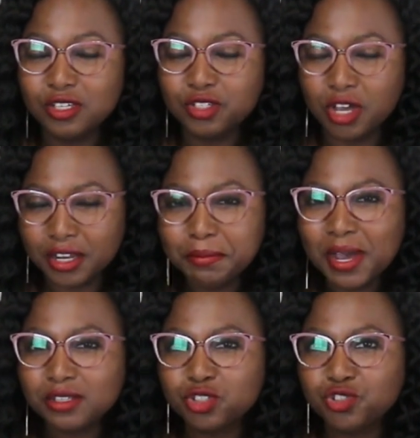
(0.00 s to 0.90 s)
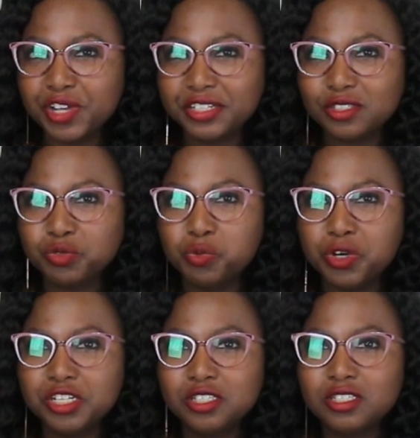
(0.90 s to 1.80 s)
It's talking about strengths.
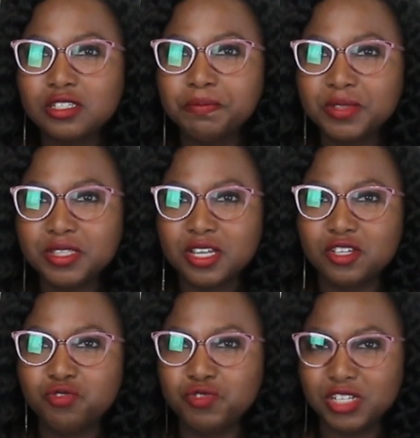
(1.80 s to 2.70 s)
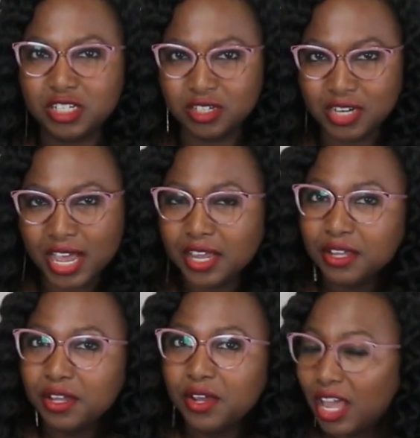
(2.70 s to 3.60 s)
What is something that you're really good at?